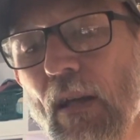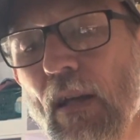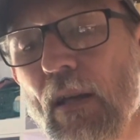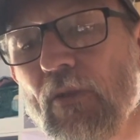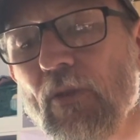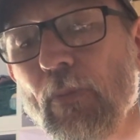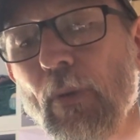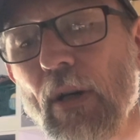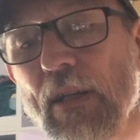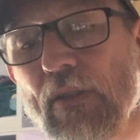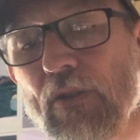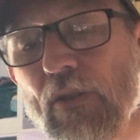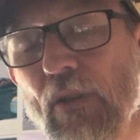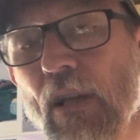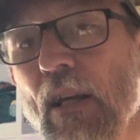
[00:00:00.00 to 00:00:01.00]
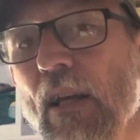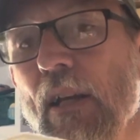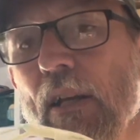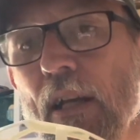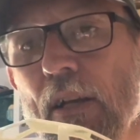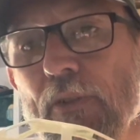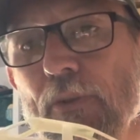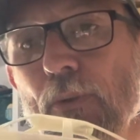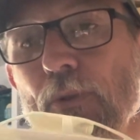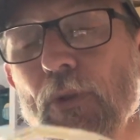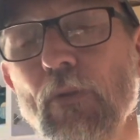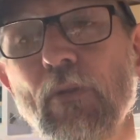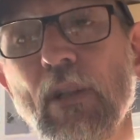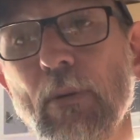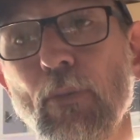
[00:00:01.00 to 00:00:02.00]
to bite into. Now, it's also
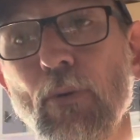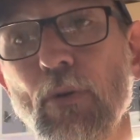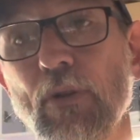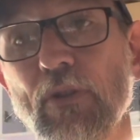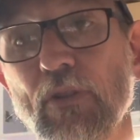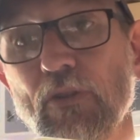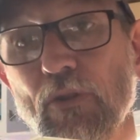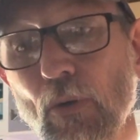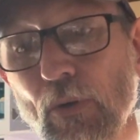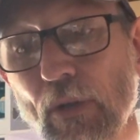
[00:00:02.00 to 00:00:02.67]
really important to do